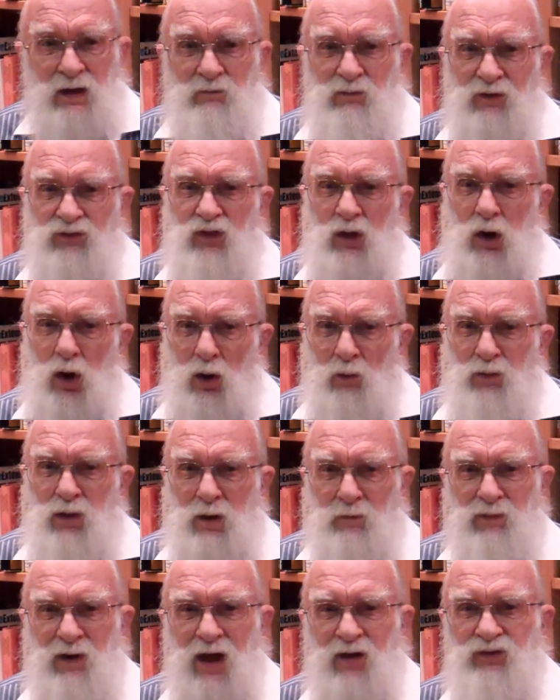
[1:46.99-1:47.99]
but that
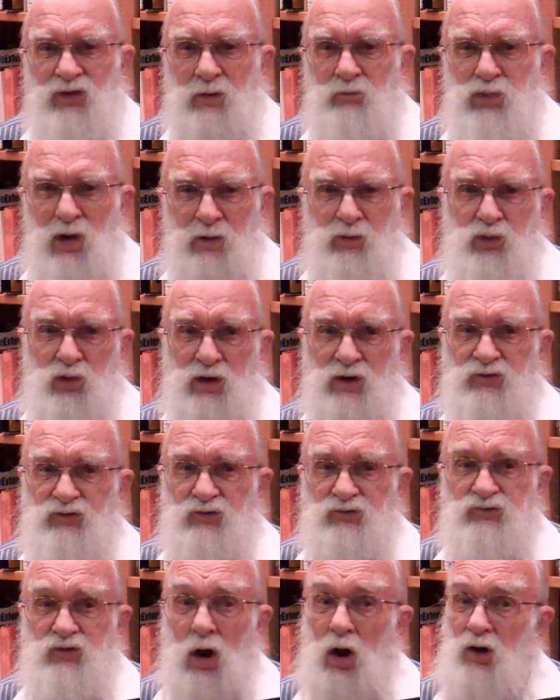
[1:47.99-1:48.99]
homeopathic
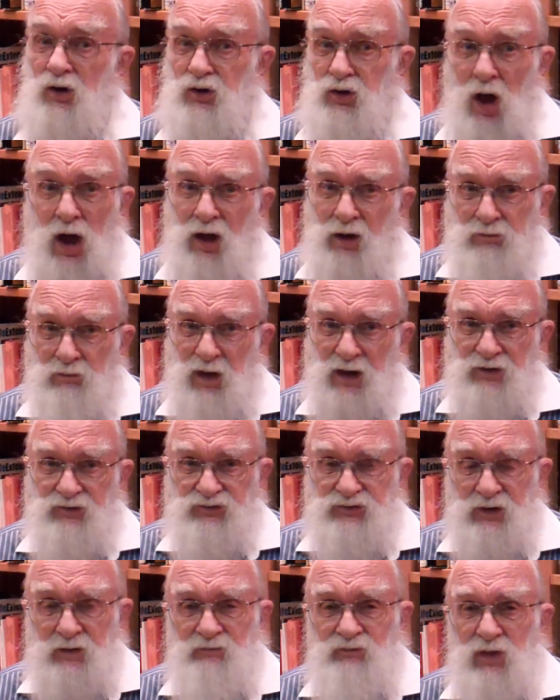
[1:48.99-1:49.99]
preparations are not
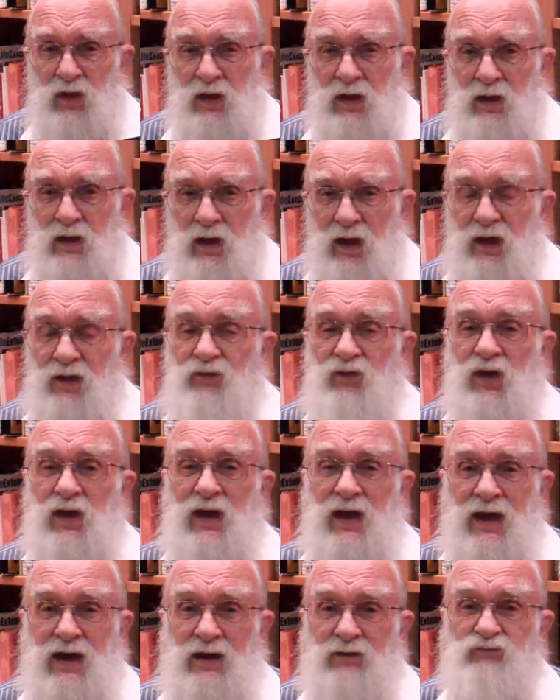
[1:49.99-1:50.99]
medicine, and
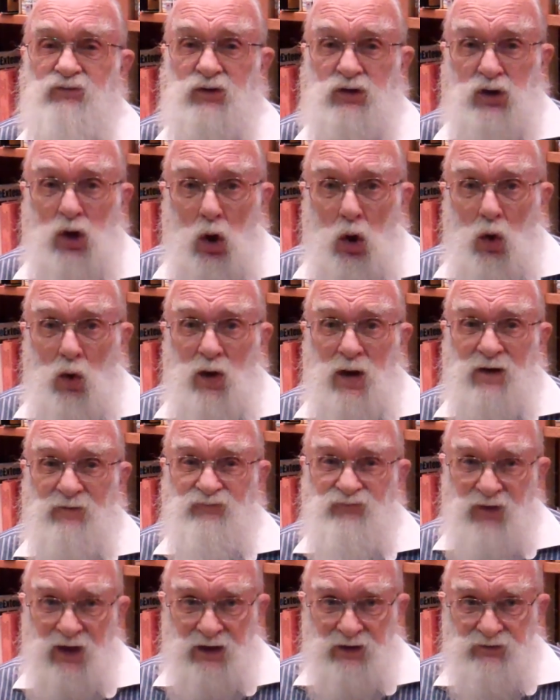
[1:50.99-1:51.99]
they have no
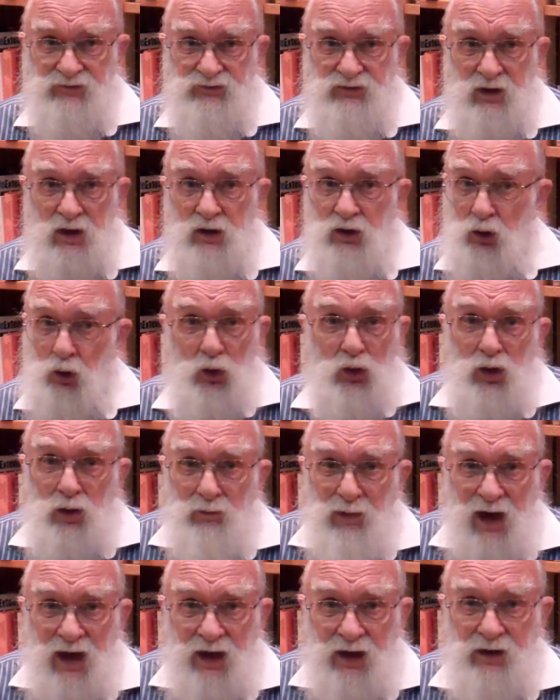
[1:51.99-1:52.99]
effects, good or
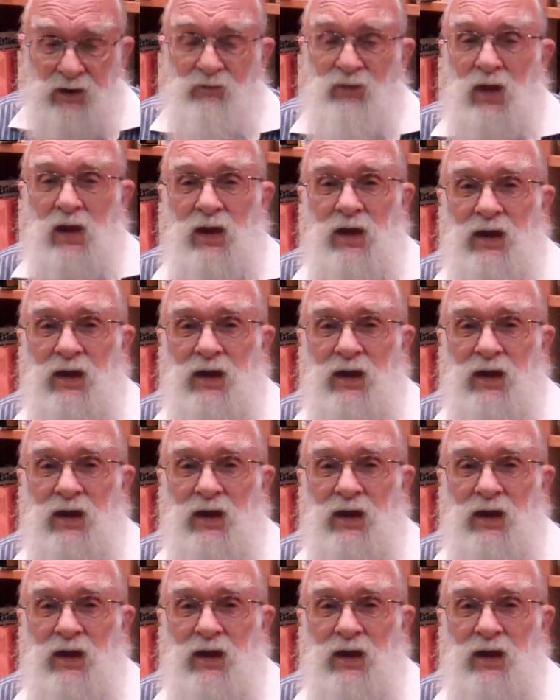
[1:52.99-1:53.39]
bad,